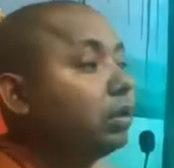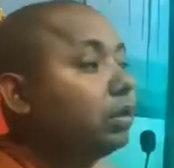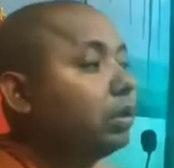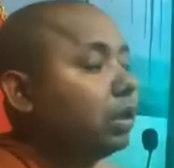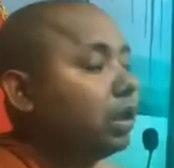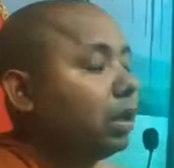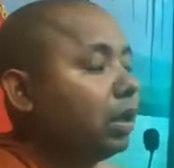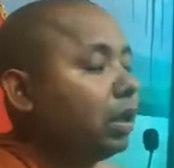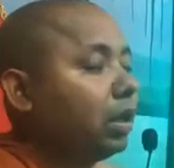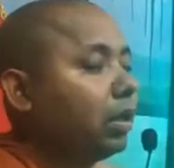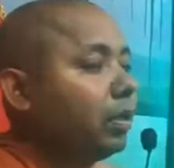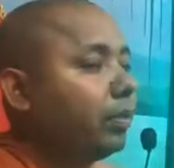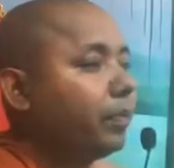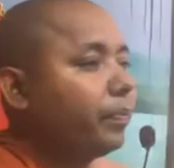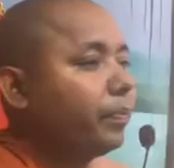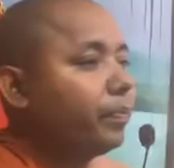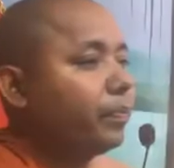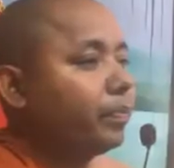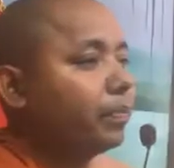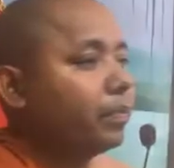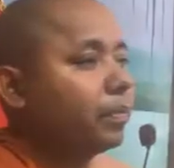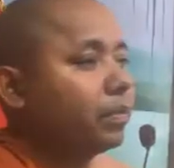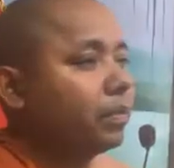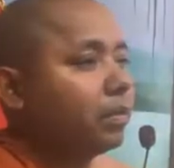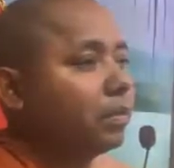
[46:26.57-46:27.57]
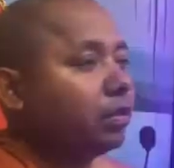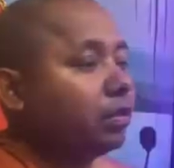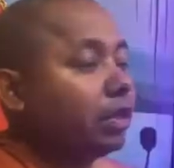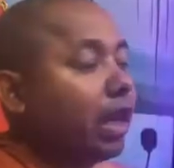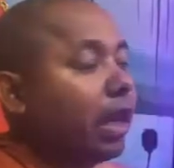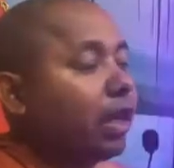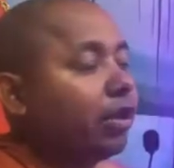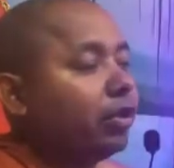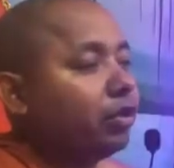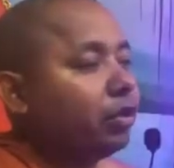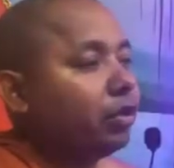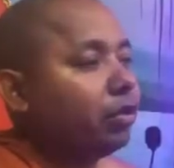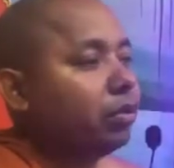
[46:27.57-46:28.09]
the
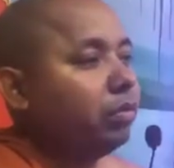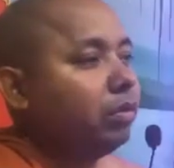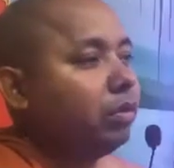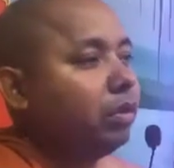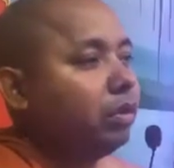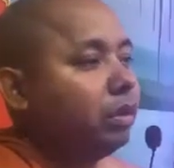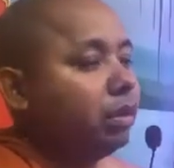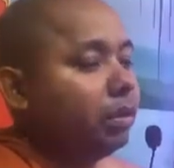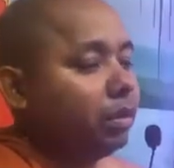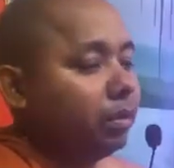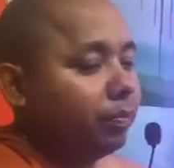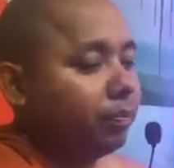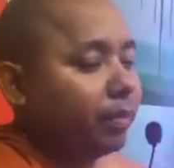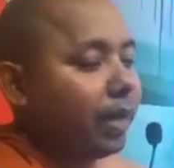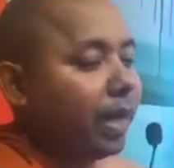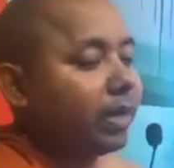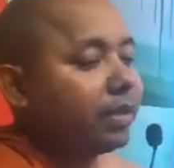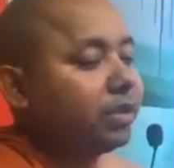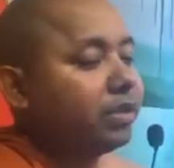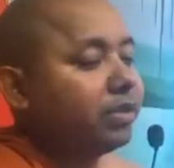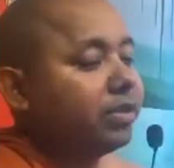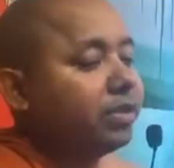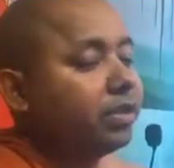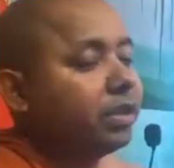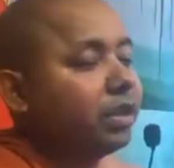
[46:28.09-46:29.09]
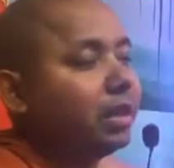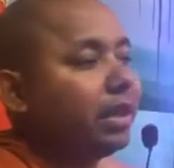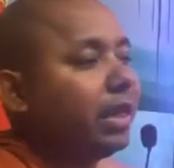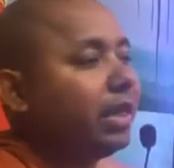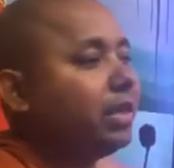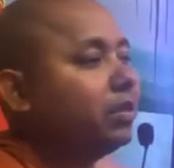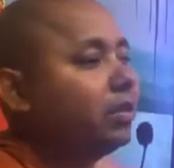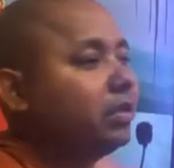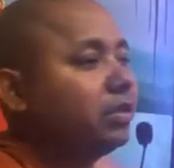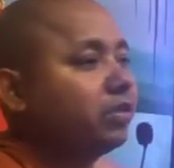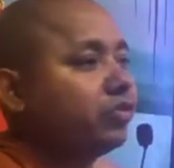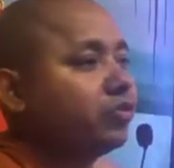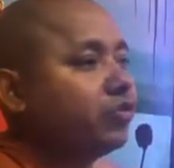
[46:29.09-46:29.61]
Dario, he practiced
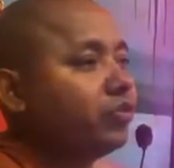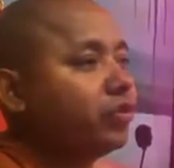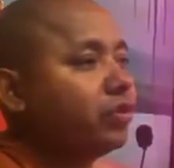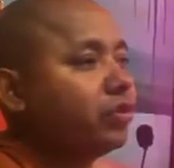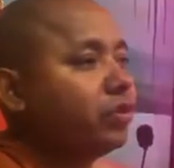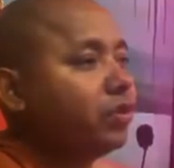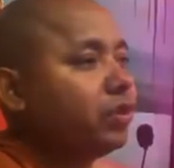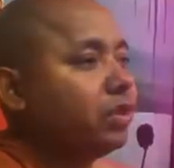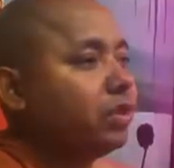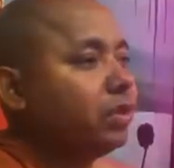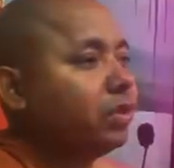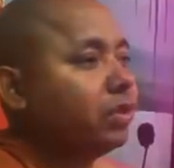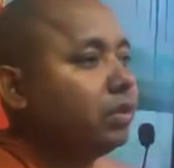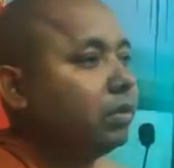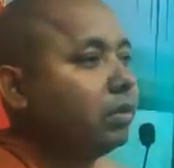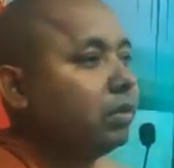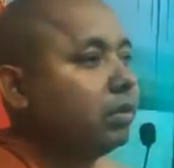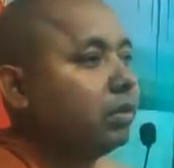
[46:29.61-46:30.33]
8 days retreat.